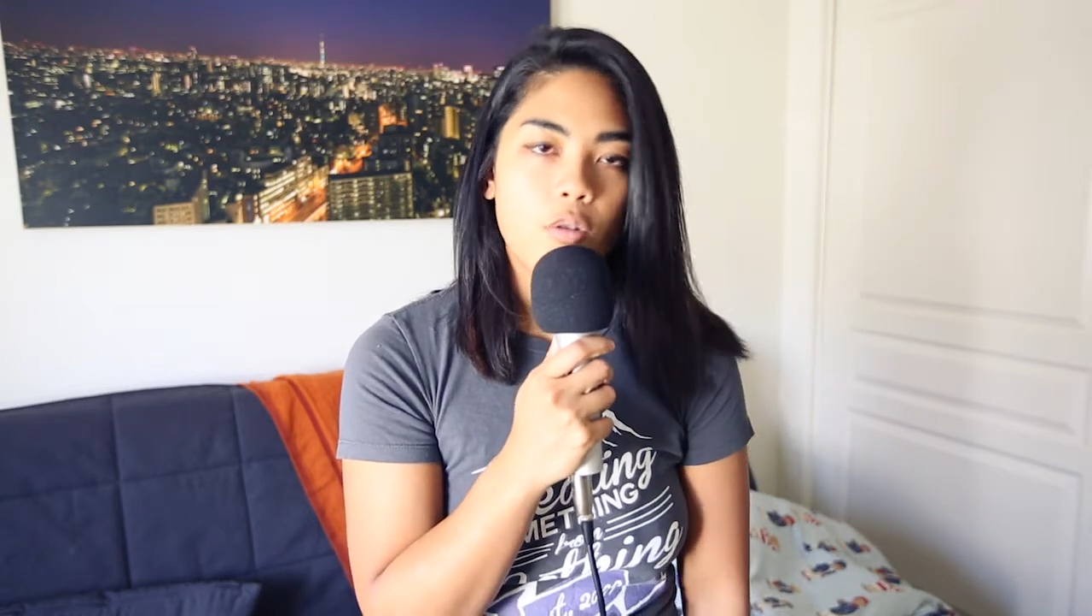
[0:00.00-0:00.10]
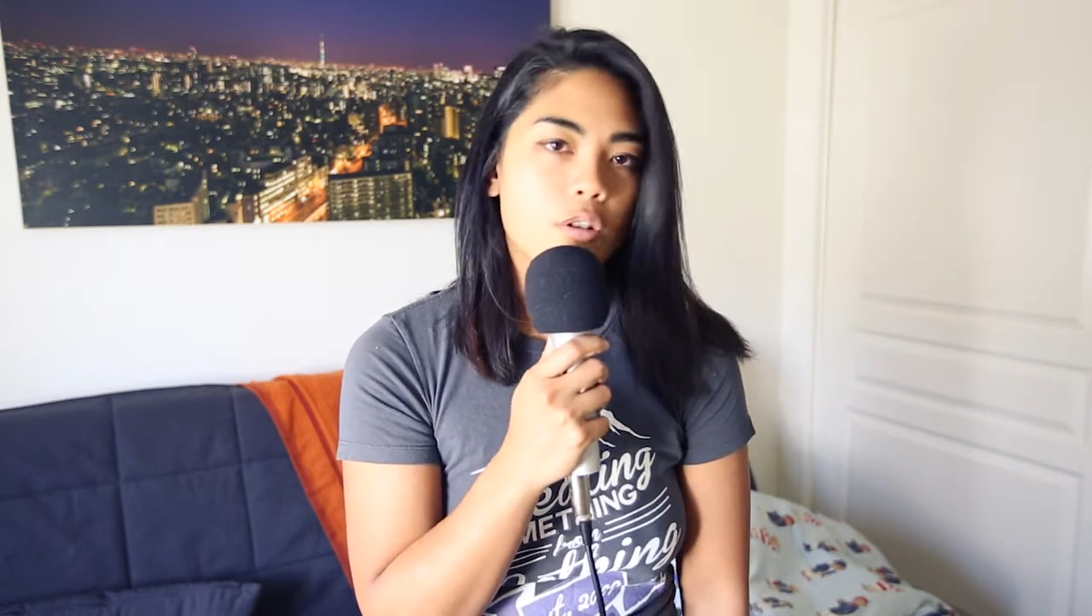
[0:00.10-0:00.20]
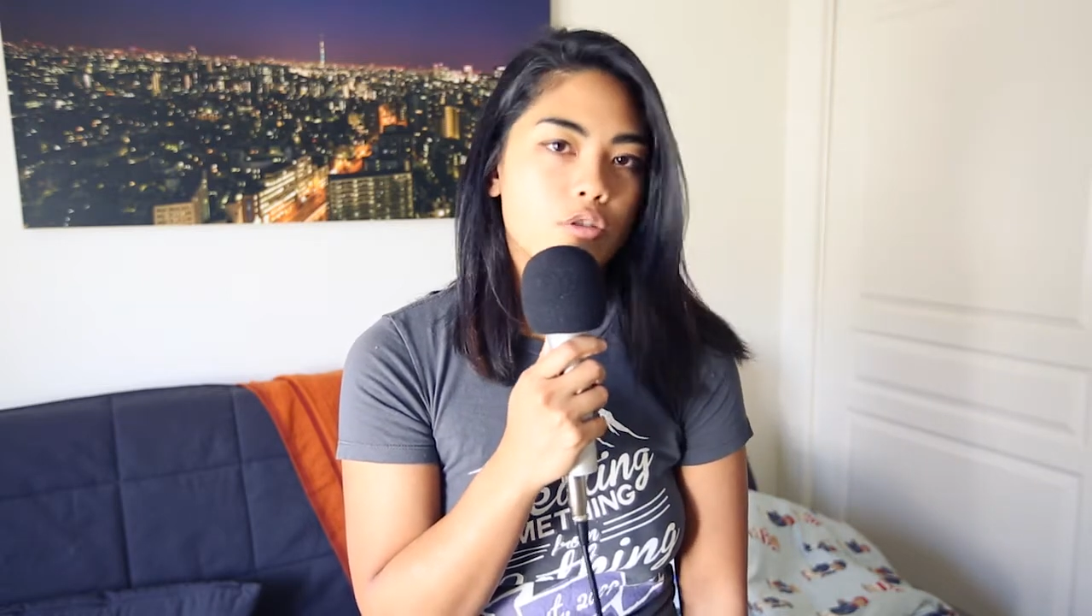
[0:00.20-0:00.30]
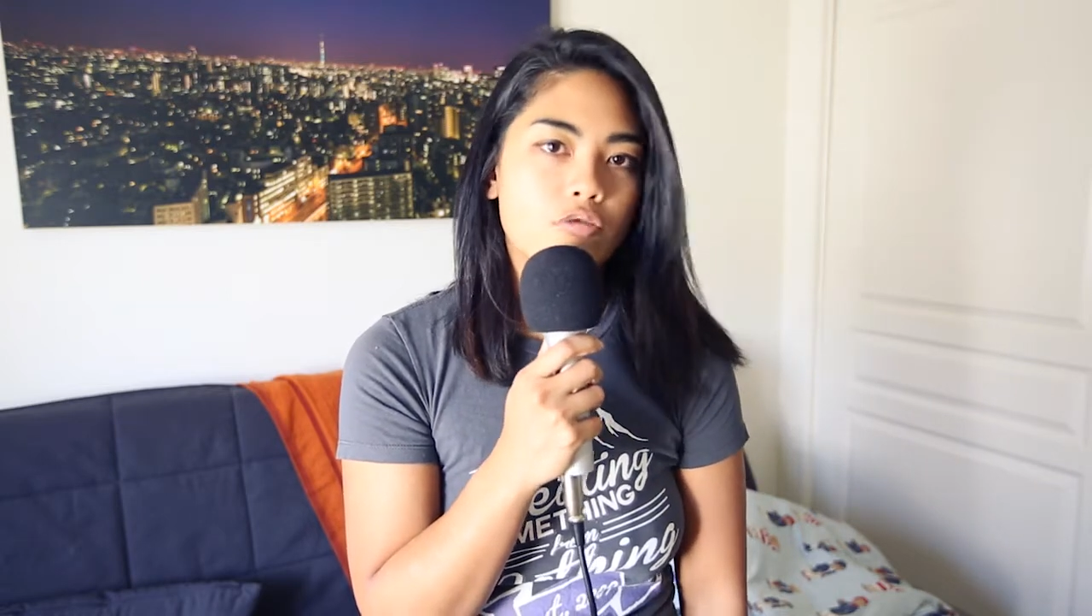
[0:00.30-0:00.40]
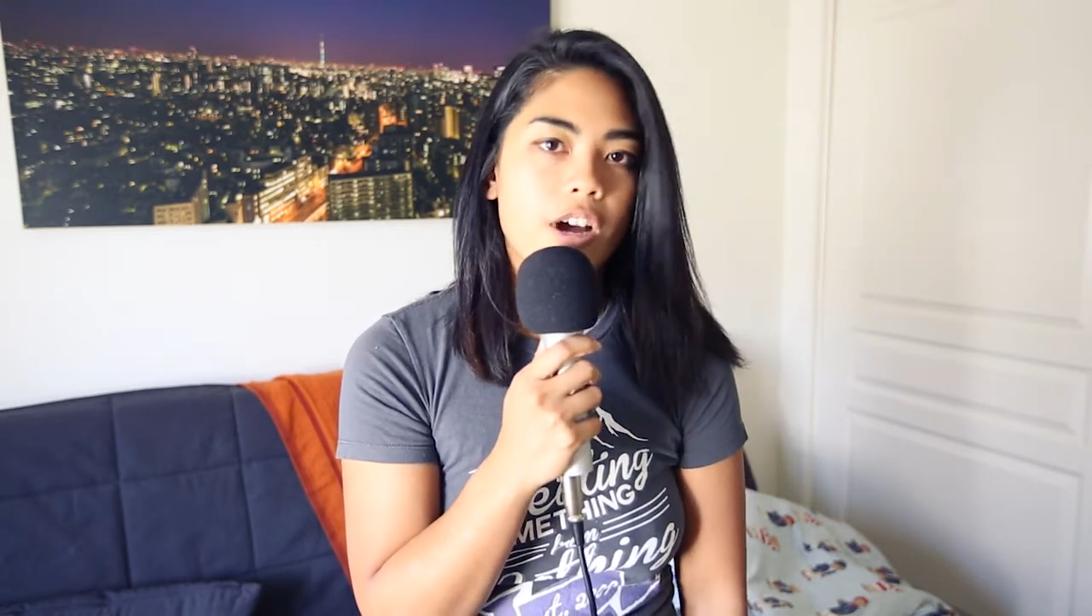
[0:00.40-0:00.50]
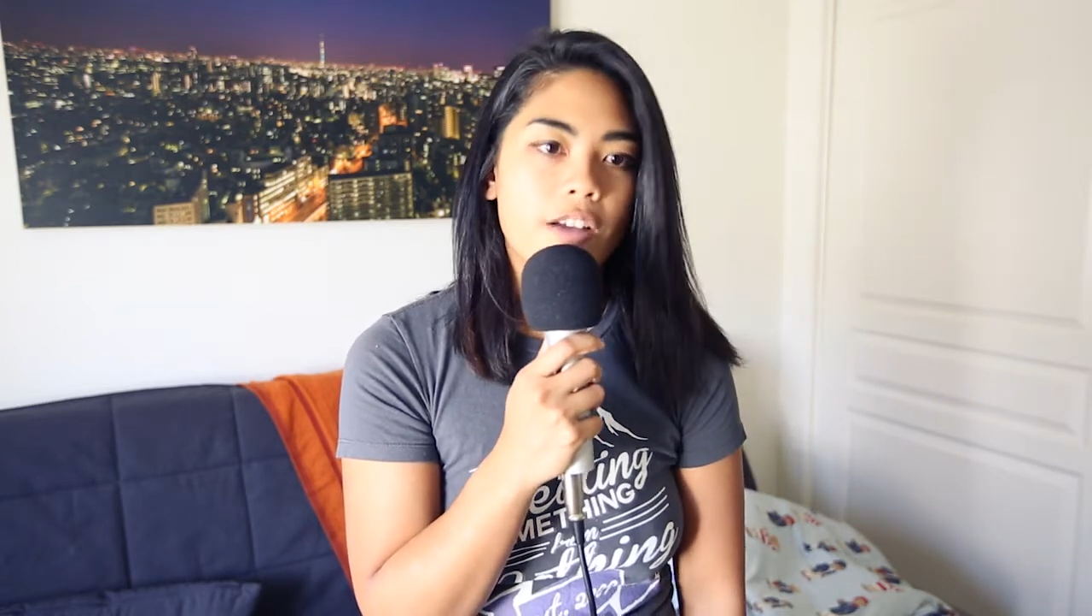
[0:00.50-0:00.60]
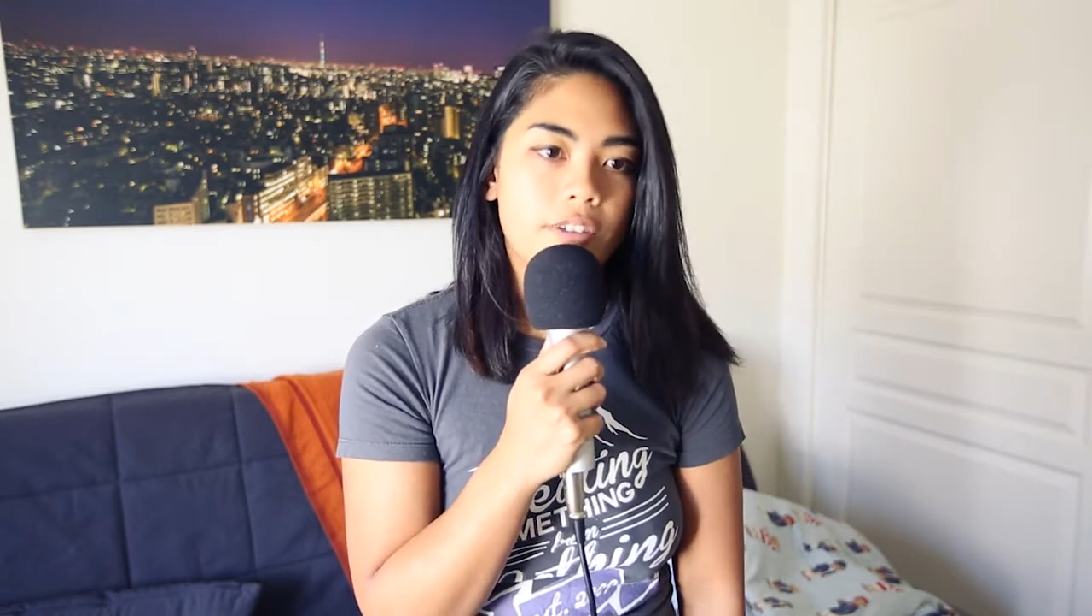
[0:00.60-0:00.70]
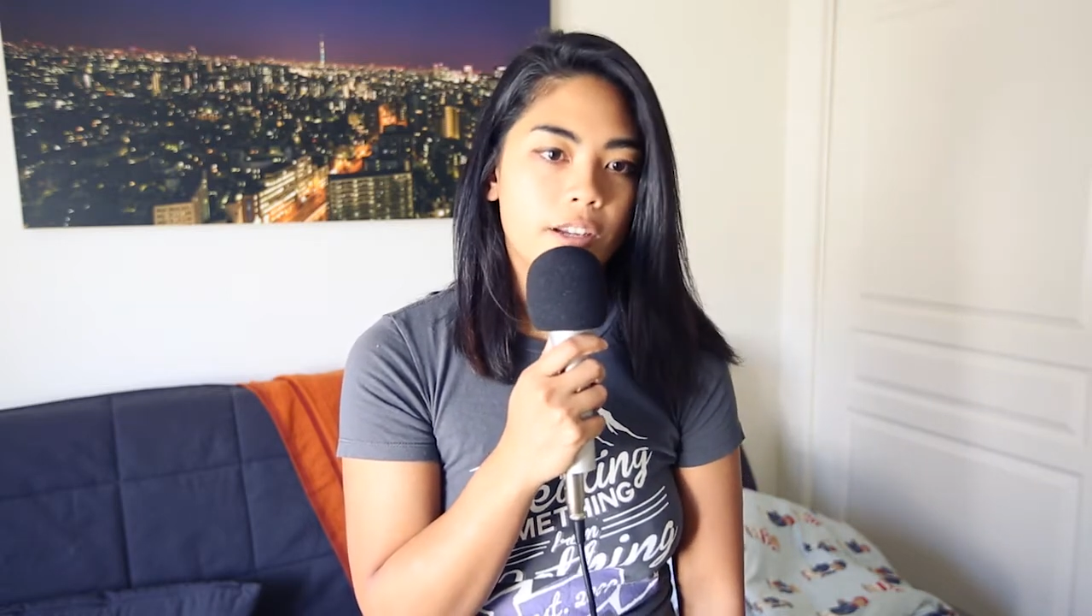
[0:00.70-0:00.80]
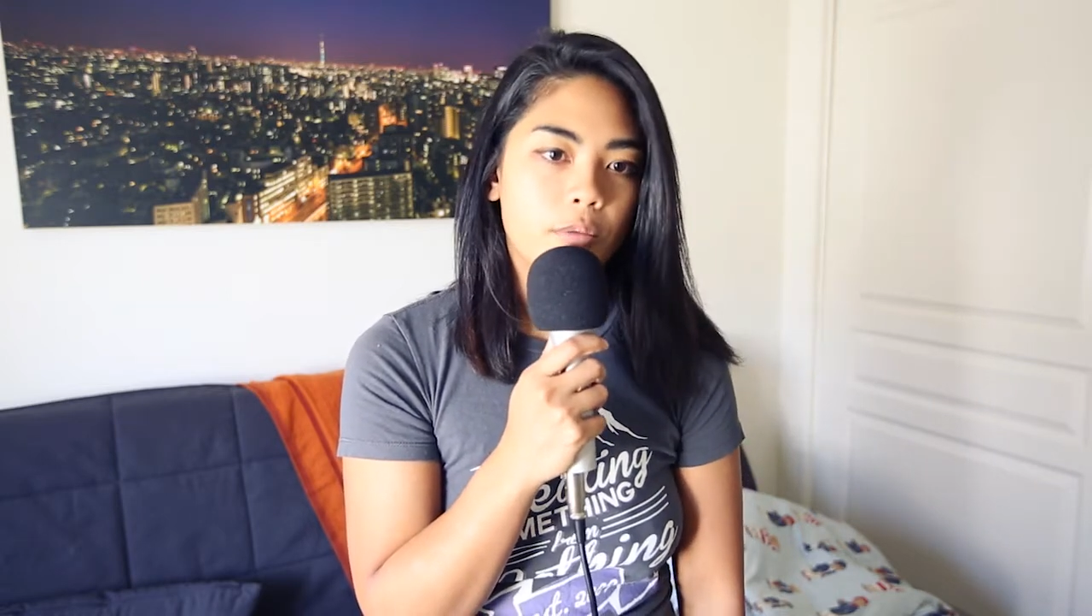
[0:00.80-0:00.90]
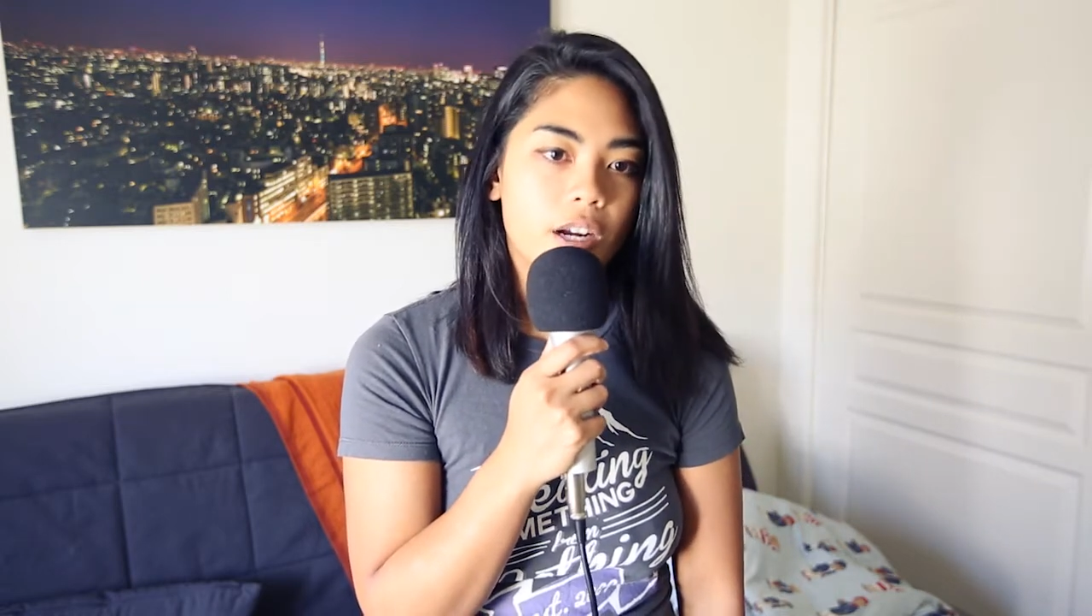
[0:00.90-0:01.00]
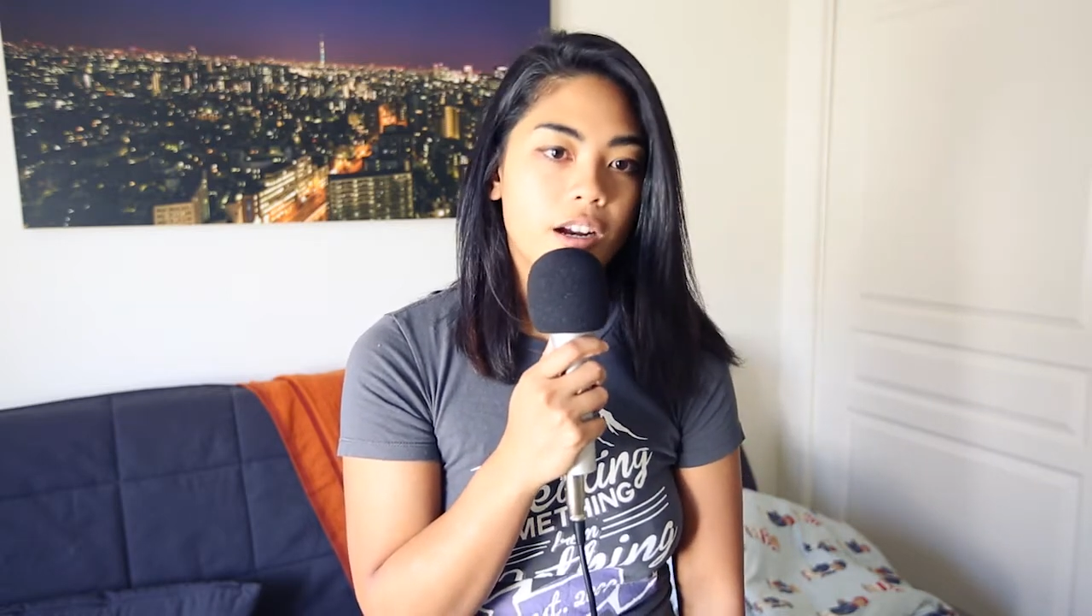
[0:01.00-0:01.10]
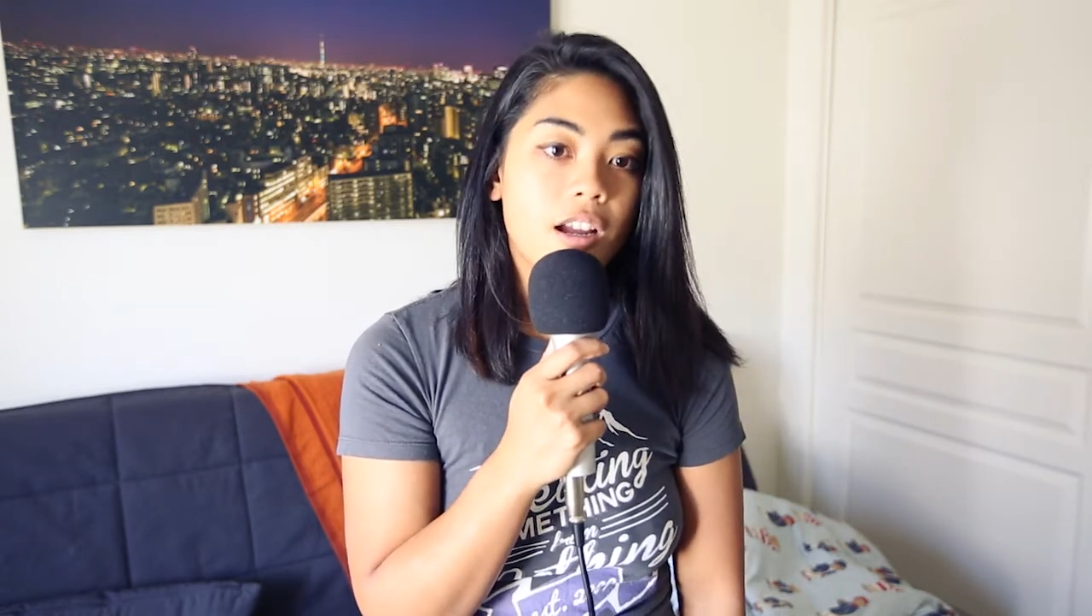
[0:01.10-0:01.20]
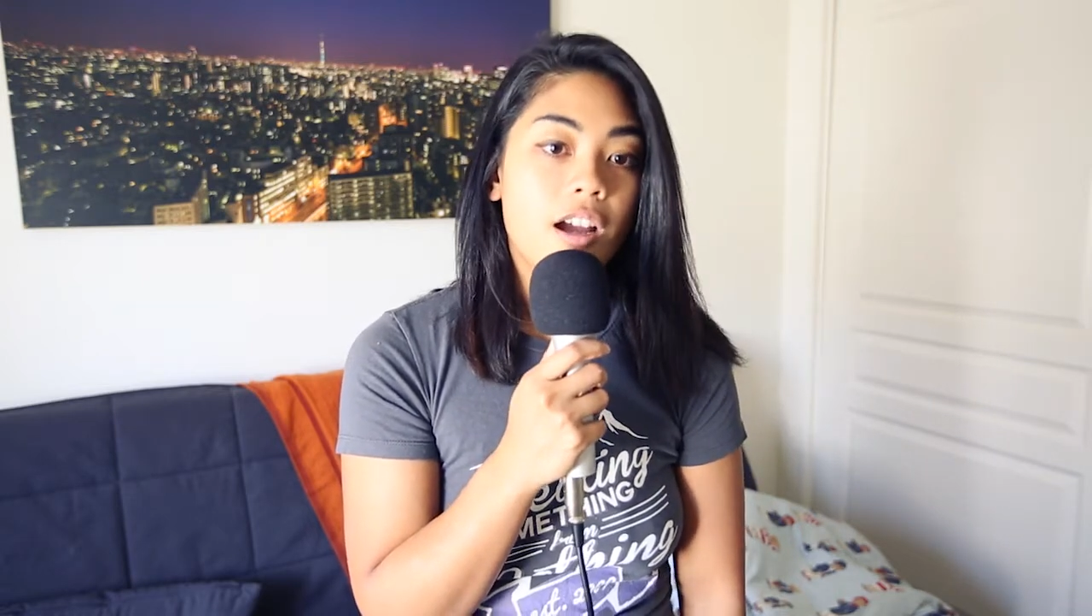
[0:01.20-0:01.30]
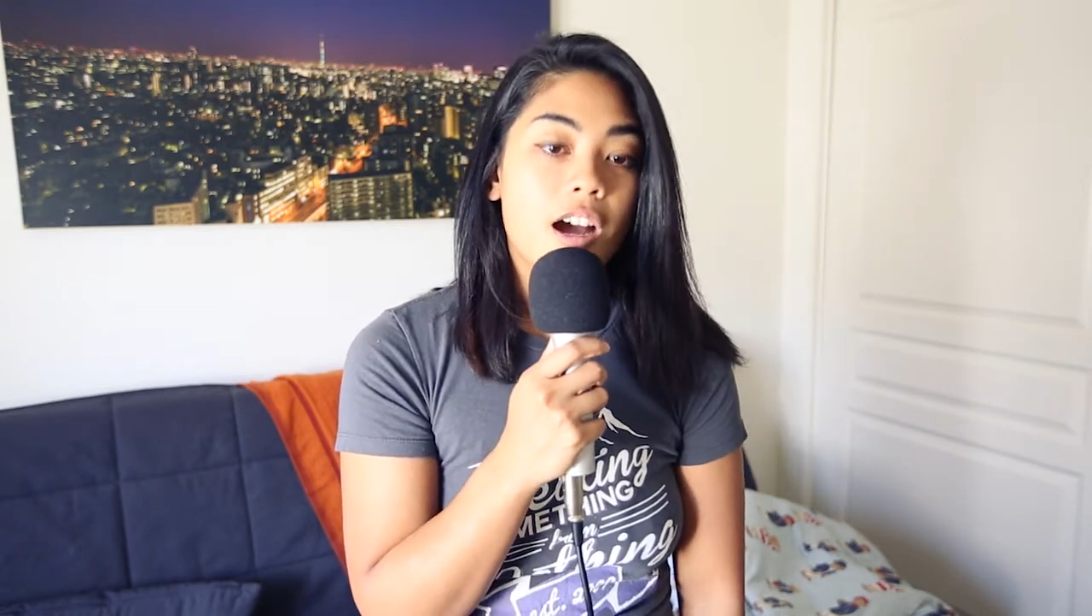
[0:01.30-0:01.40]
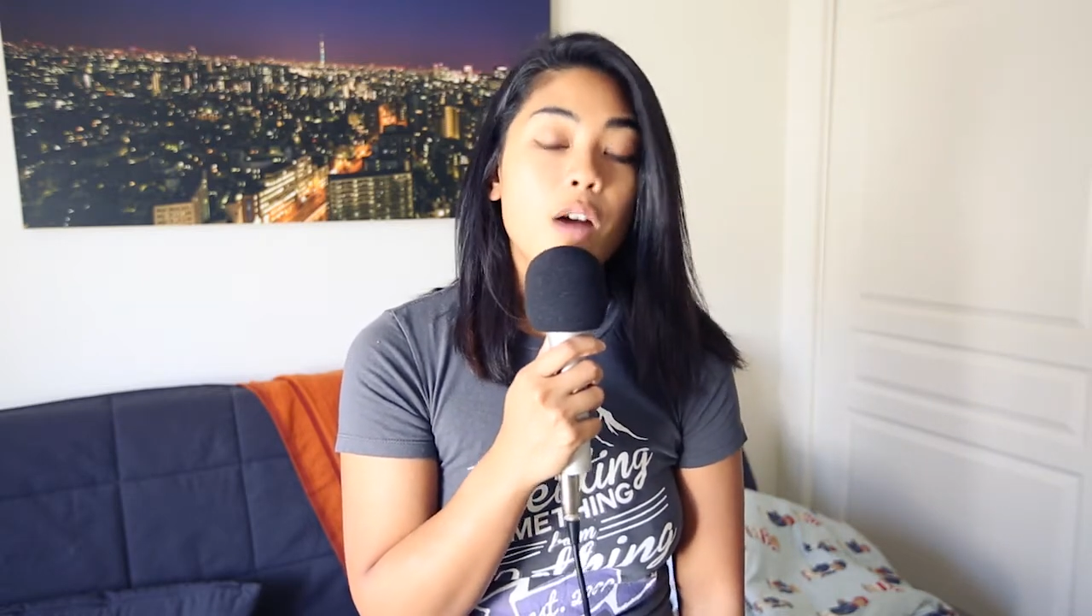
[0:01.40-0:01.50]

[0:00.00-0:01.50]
or drive anywhere,